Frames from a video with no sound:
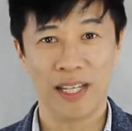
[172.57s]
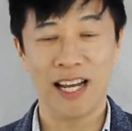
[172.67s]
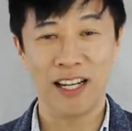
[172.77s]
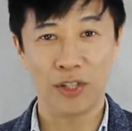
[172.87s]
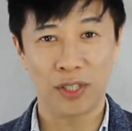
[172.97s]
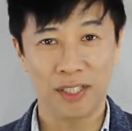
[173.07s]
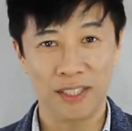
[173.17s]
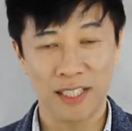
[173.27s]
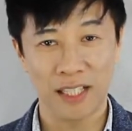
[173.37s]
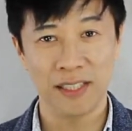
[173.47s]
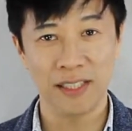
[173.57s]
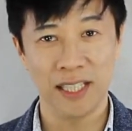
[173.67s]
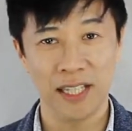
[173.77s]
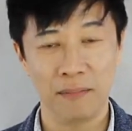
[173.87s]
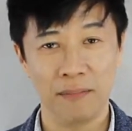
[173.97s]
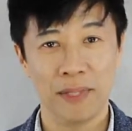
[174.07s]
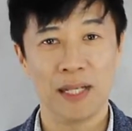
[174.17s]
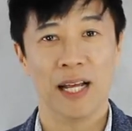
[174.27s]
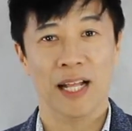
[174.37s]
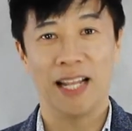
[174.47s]
Get a good consultant team,
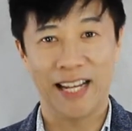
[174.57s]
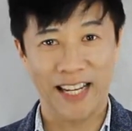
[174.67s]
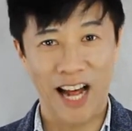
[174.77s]
like an